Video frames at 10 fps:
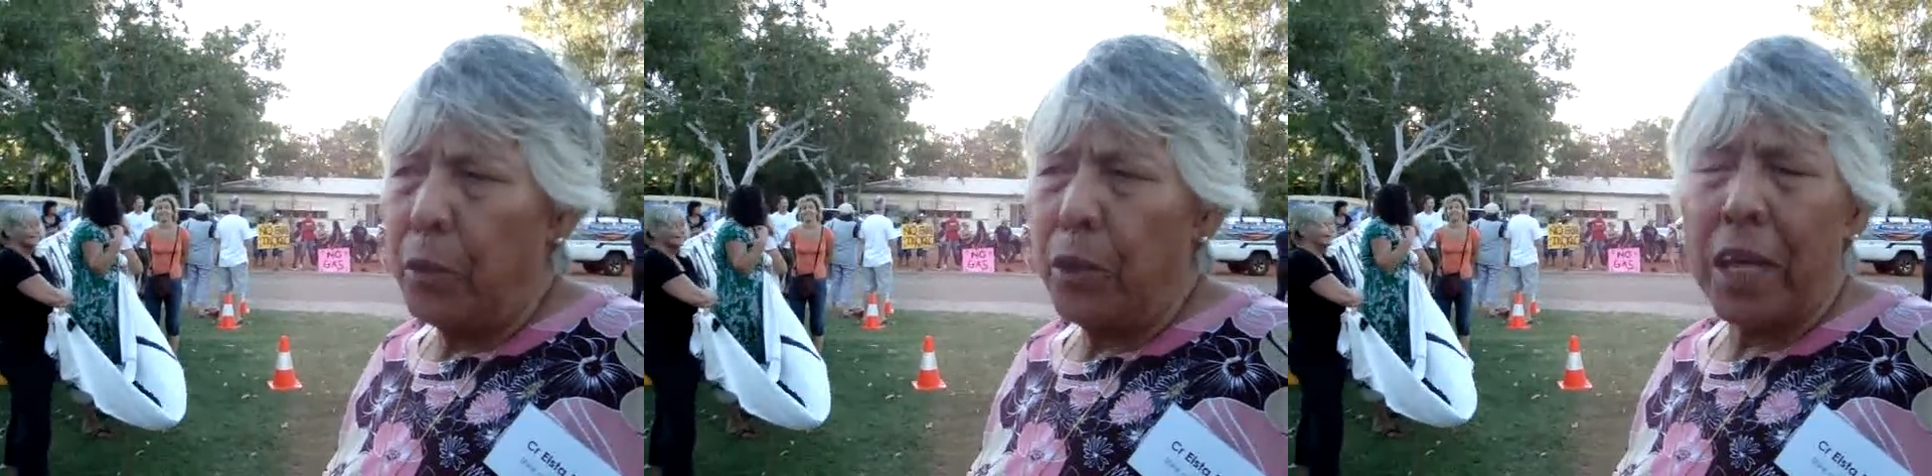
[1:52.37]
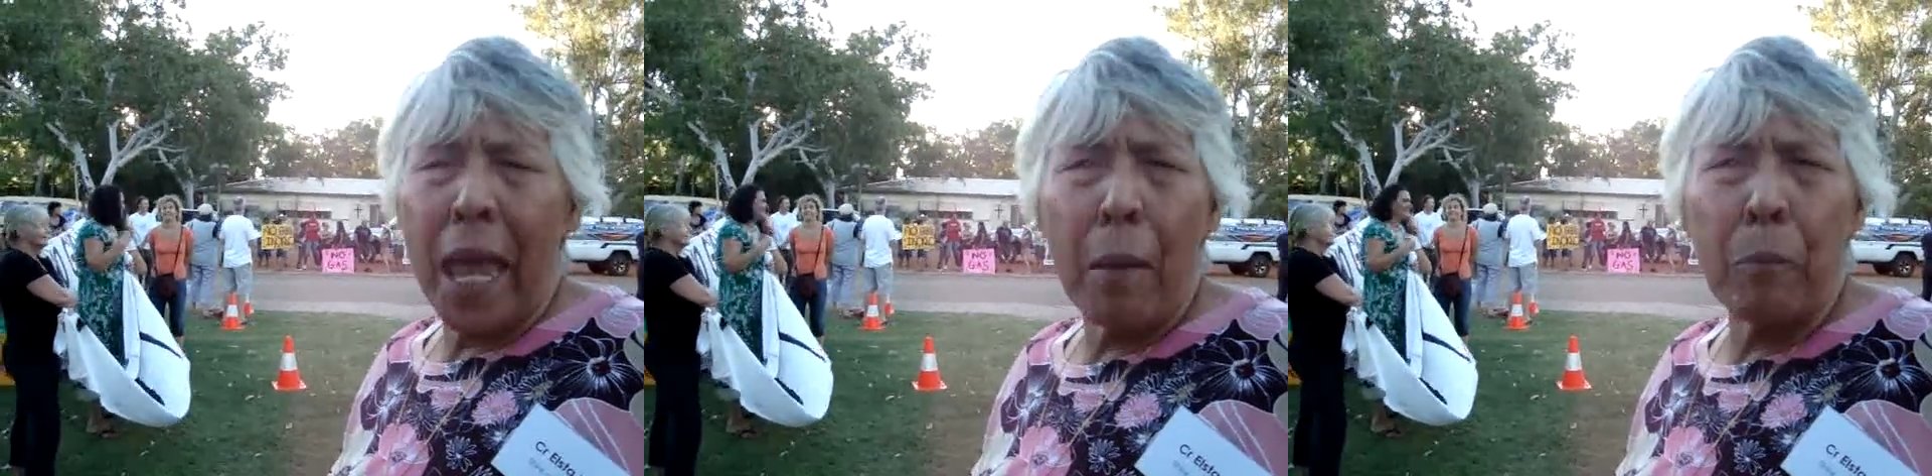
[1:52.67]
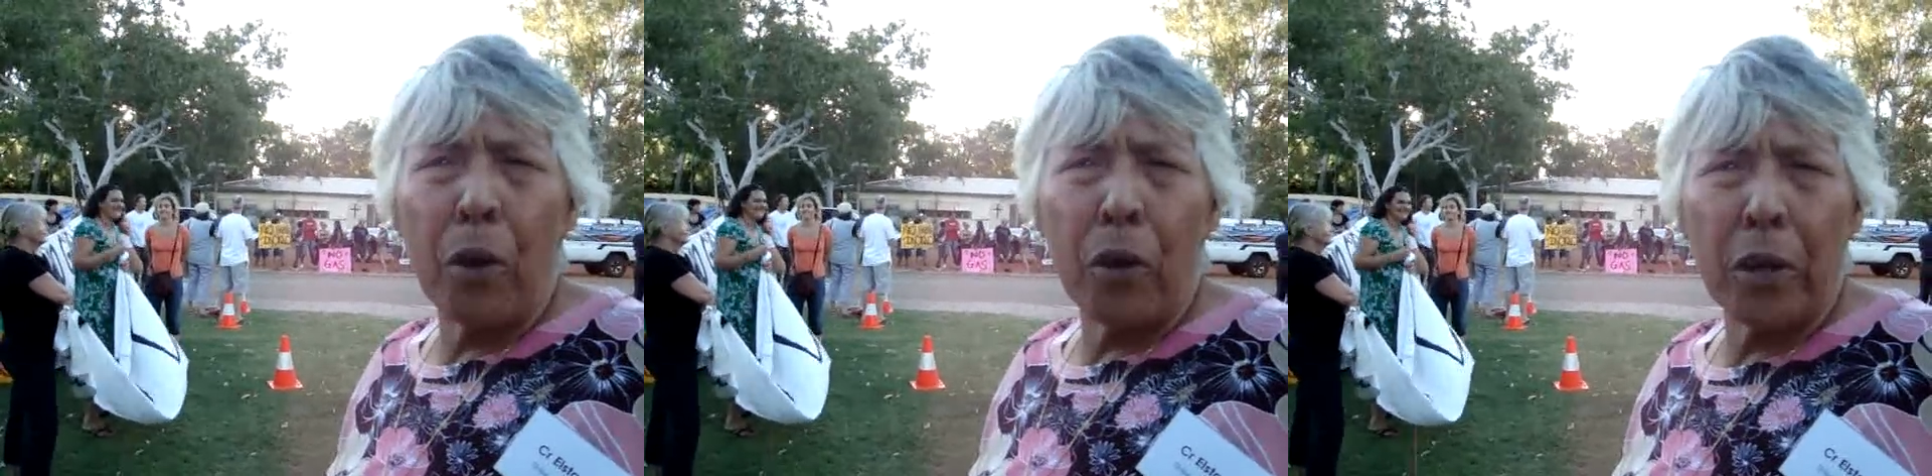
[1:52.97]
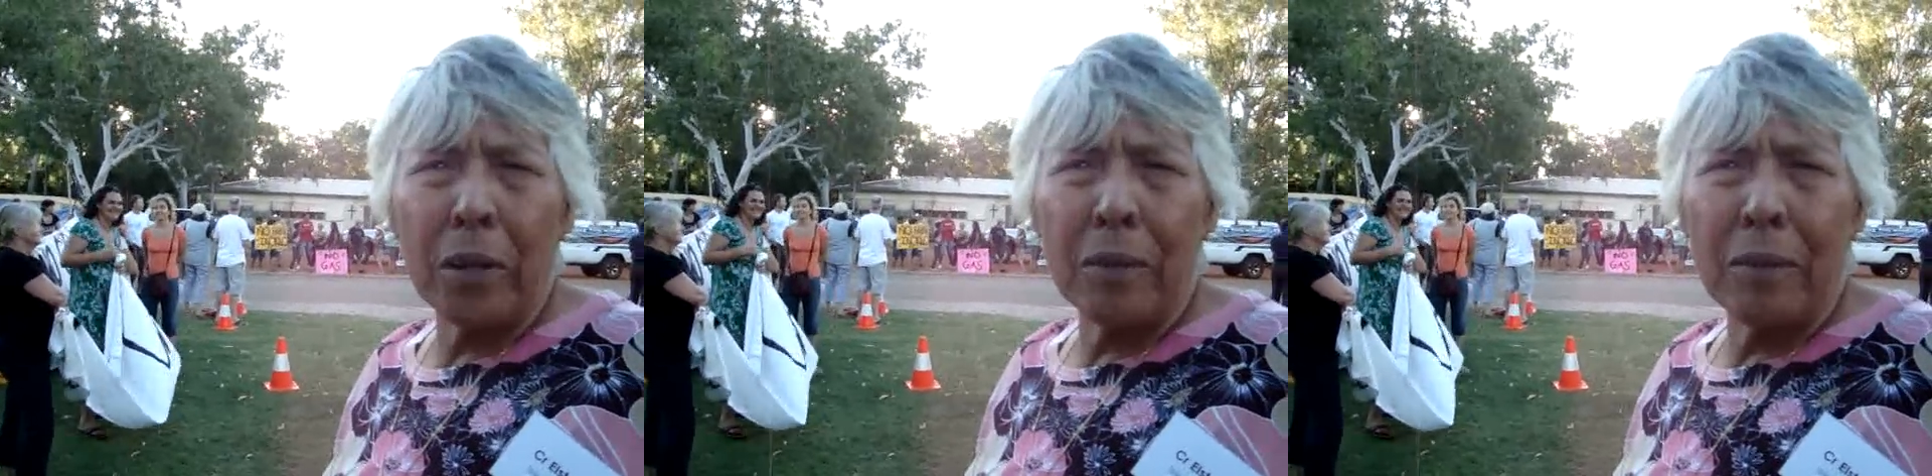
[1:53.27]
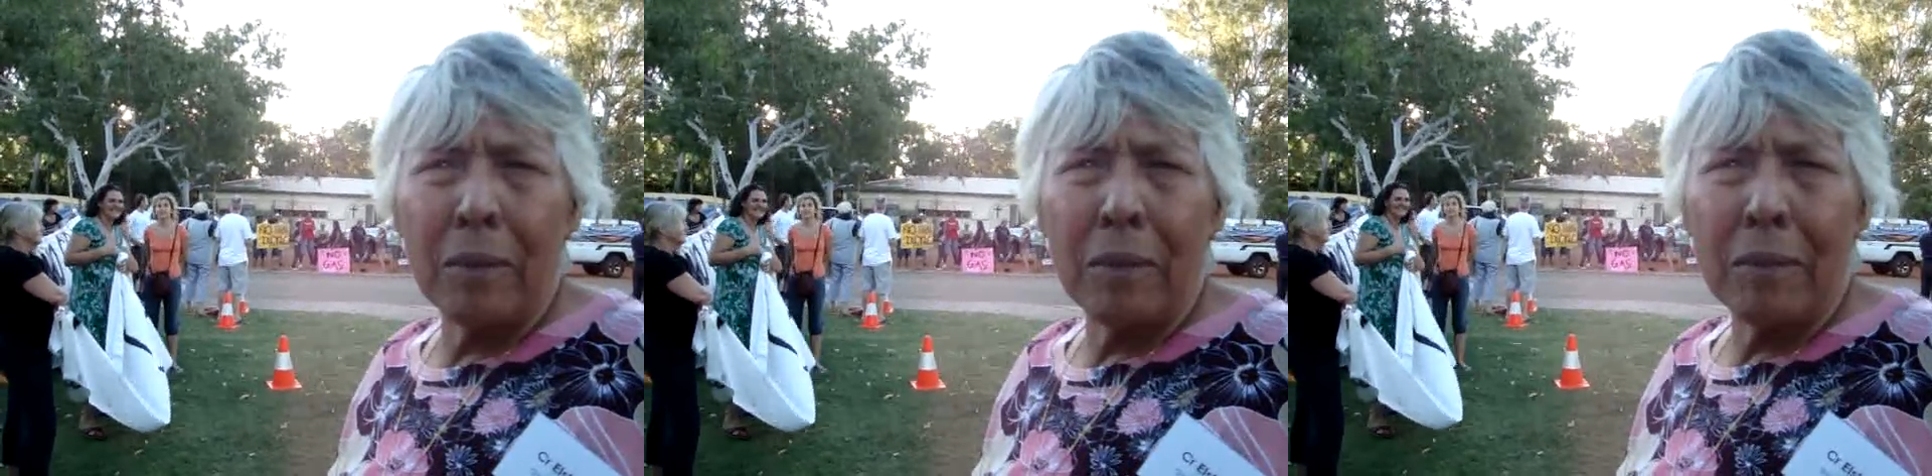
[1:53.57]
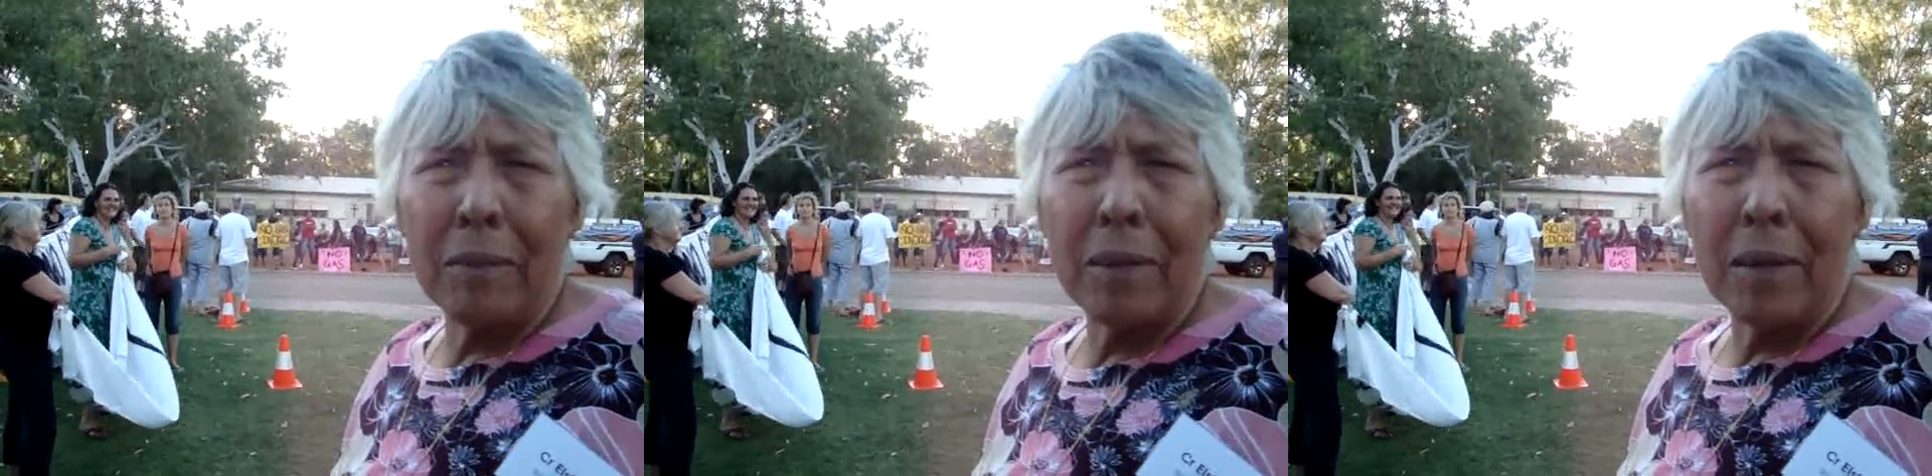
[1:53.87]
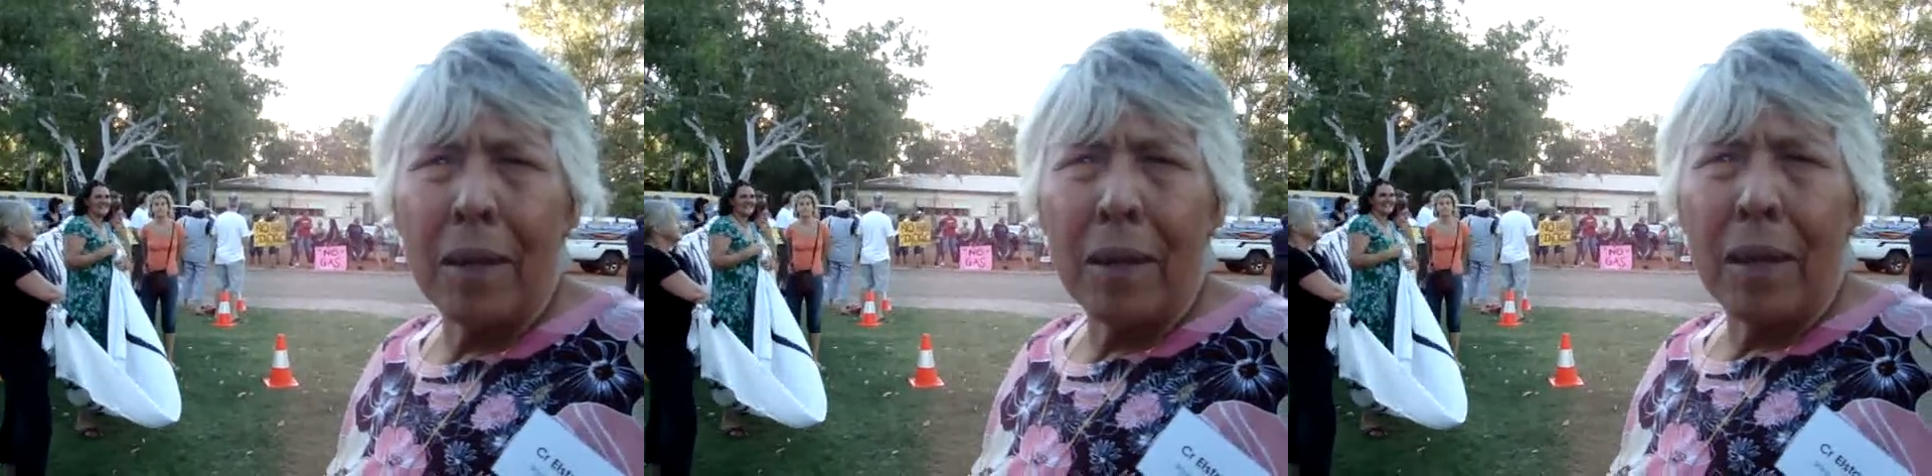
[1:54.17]
put a cap
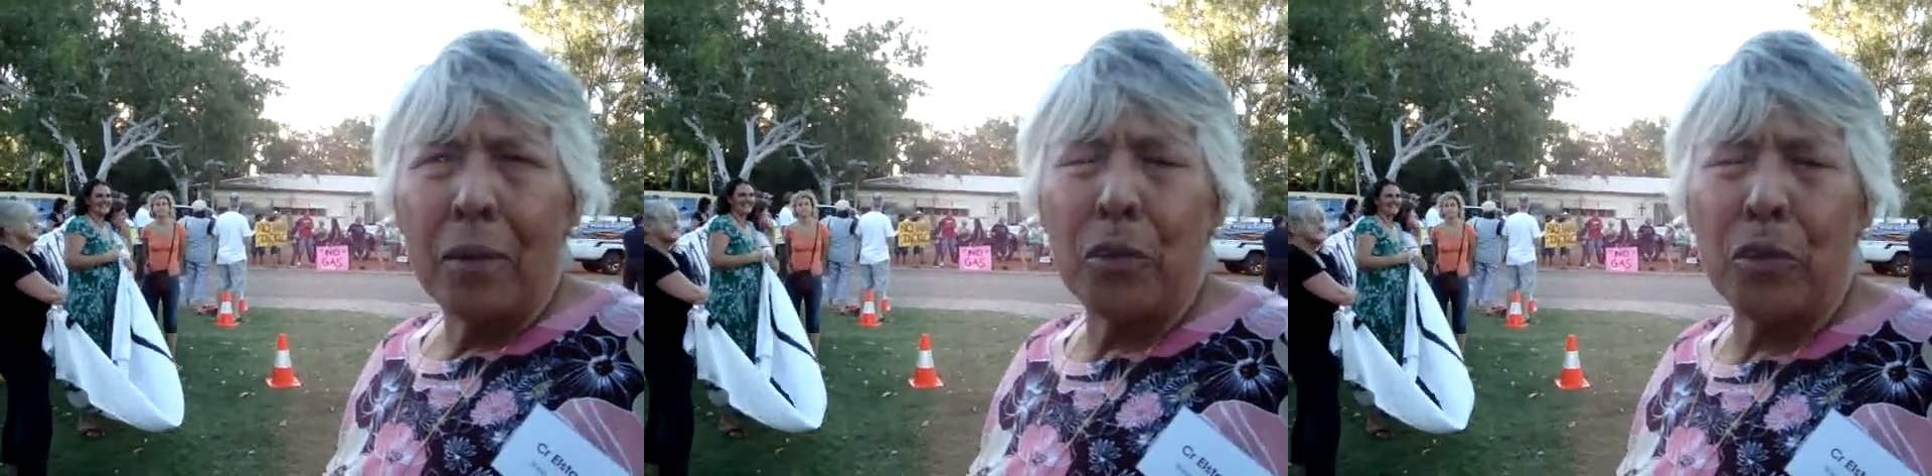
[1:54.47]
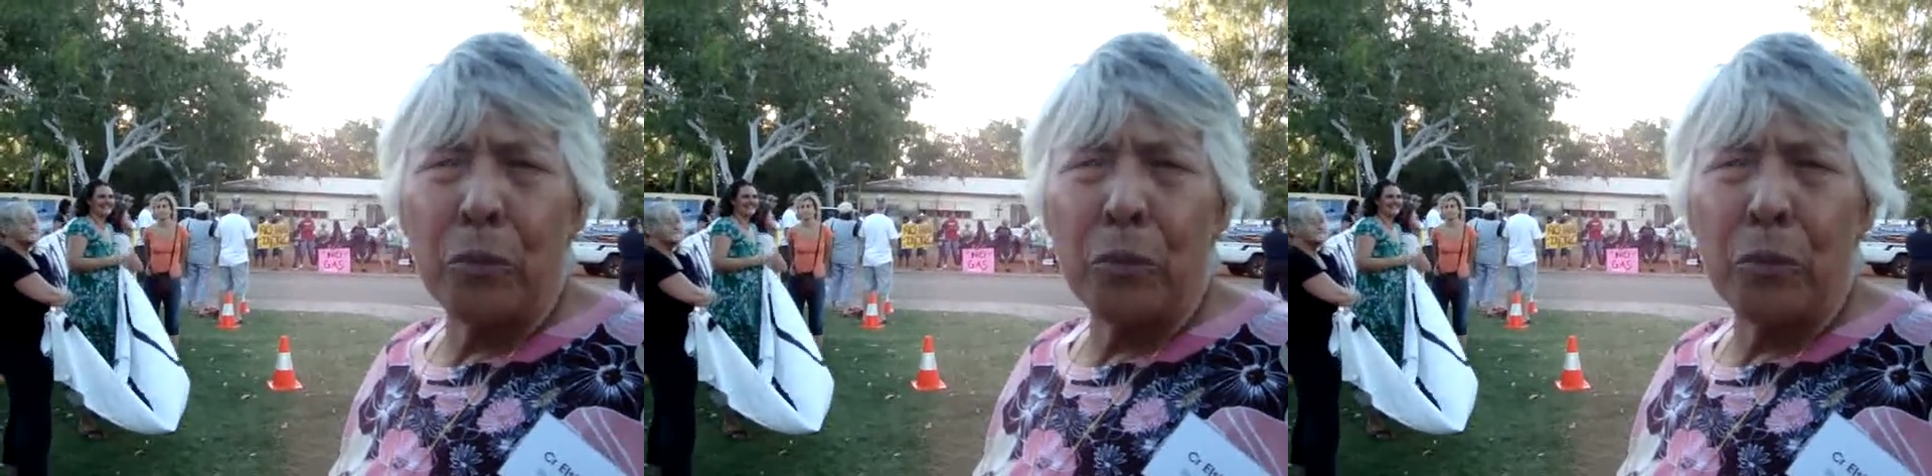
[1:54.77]
on